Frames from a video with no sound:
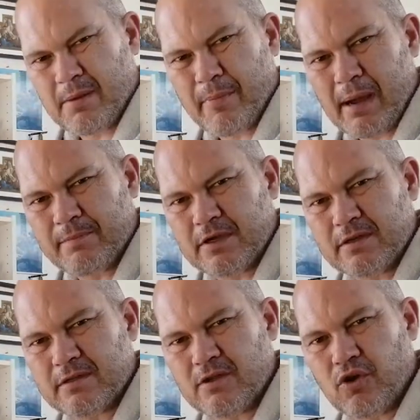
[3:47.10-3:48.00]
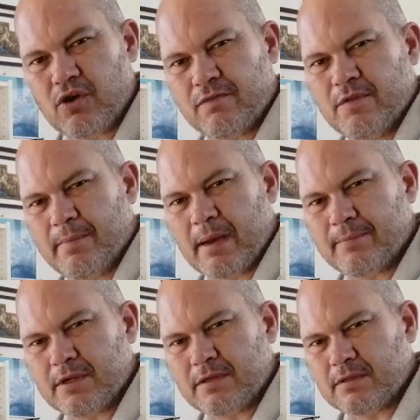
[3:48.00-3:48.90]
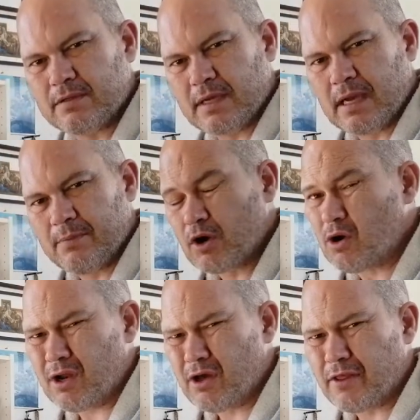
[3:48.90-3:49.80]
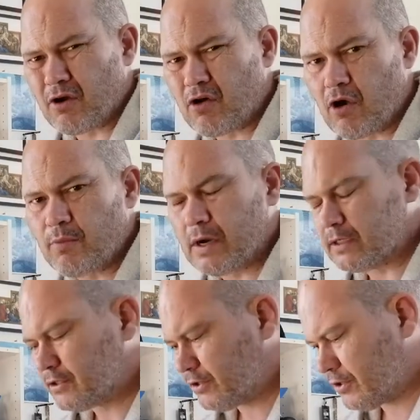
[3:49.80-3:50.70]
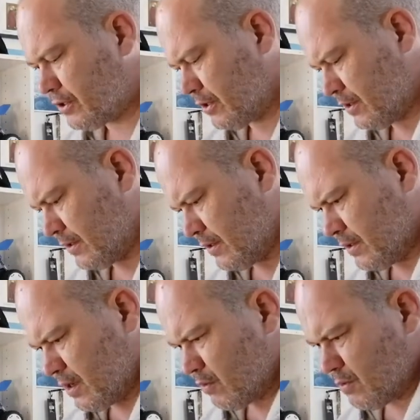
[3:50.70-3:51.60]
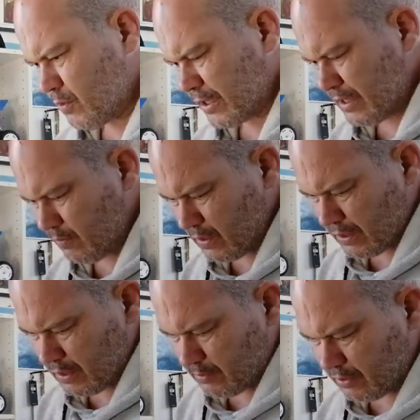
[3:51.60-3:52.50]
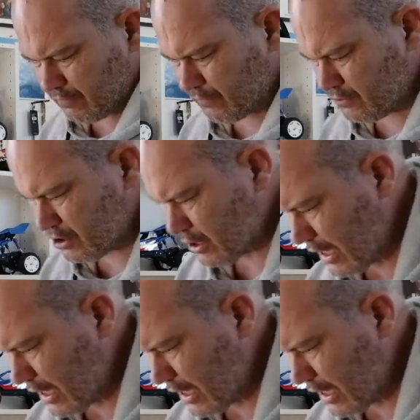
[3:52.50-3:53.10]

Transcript: pumpkin, the look of the pumpkin. I quite like the chrome one too. I wouldn't mind getting one of them in the future